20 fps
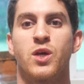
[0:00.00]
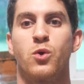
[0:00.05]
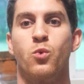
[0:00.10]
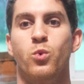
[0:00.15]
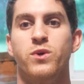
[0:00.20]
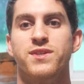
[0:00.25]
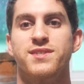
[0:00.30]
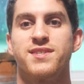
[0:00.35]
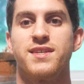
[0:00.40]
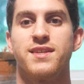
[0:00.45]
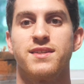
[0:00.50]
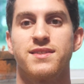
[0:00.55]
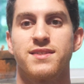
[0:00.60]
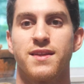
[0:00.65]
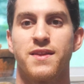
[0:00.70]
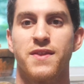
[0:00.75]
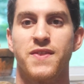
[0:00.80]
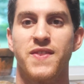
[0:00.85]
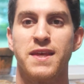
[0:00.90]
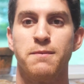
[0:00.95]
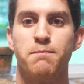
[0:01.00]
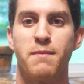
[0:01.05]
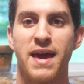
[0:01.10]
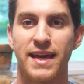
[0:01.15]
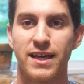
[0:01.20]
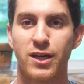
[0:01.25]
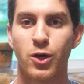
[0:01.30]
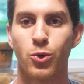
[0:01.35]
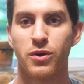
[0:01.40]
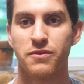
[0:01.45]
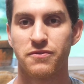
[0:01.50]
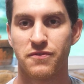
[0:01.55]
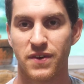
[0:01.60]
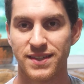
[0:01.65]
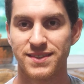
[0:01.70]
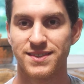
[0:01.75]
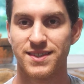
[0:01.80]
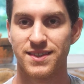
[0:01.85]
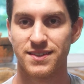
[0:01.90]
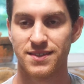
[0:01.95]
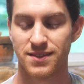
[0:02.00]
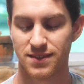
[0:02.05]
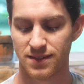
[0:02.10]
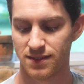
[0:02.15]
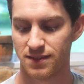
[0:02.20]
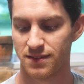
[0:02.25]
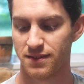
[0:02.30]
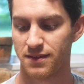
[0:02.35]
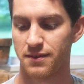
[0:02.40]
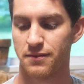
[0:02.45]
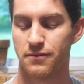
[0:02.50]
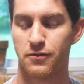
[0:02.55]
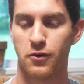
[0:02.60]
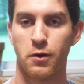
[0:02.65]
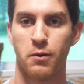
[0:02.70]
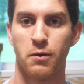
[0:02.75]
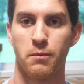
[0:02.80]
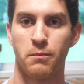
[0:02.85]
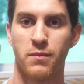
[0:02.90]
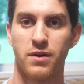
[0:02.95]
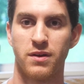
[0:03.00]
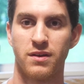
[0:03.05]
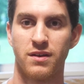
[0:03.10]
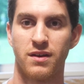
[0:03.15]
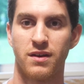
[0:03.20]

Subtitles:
Was it the Mango Aventus from